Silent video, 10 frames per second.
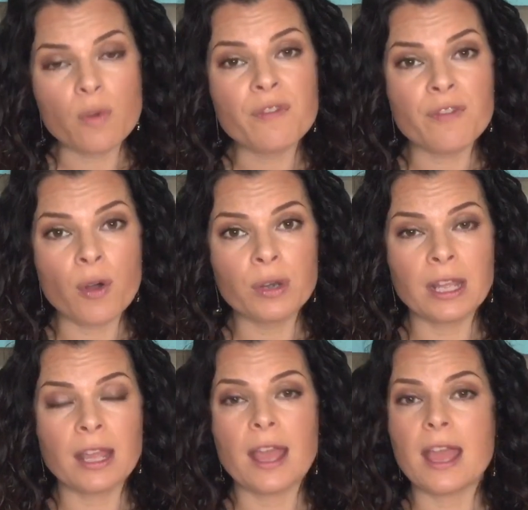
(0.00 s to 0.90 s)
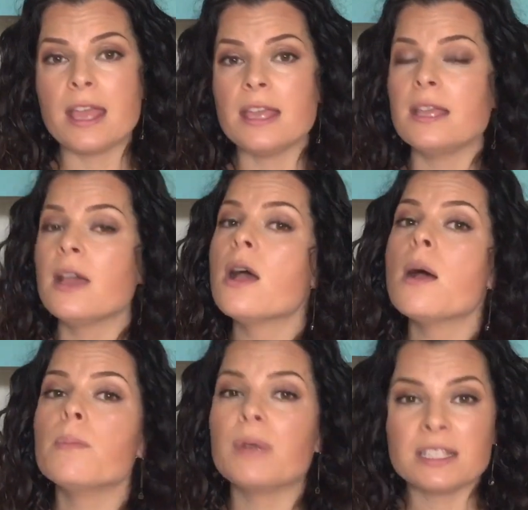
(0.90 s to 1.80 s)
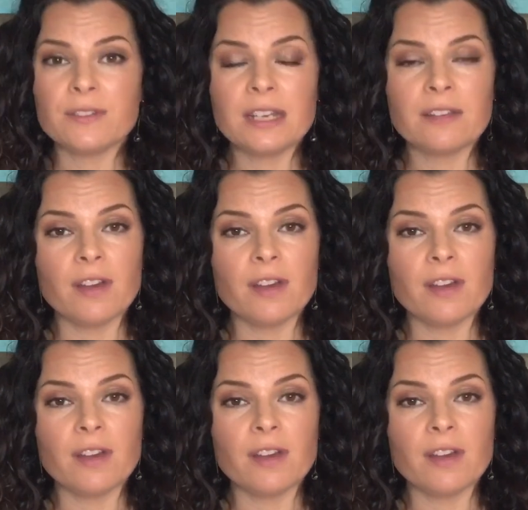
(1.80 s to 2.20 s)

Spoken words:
phoning a breastfeeding